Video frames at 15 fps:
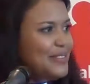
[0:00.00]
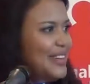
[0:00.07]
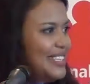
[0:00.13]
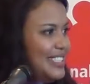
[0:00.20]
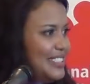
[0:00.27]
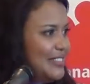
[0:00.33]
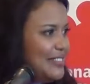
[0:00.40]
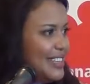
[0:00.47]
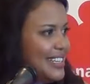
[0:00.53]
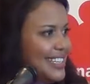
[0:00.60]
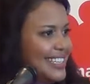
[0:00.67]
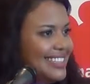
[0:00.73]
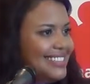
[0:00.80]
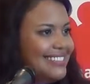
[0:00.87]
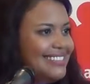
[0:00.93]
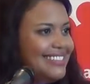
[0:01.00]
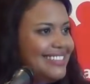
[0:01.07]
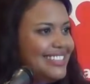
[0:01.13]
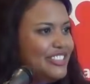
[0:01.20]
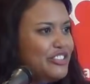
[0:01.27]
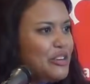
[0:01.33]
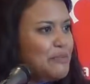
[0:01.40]
the rest of the
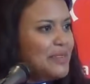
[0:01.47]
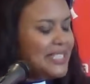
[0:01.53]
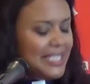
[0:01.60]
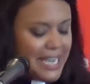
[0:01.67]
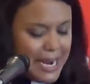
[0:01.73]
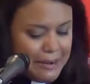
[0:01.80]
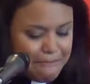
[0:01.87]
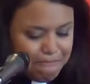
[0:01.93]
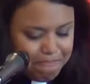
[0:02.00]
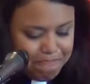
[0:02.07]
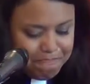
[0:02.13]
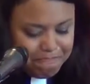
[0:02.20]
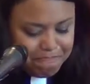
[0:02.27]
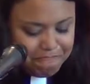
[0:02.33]
sermon time.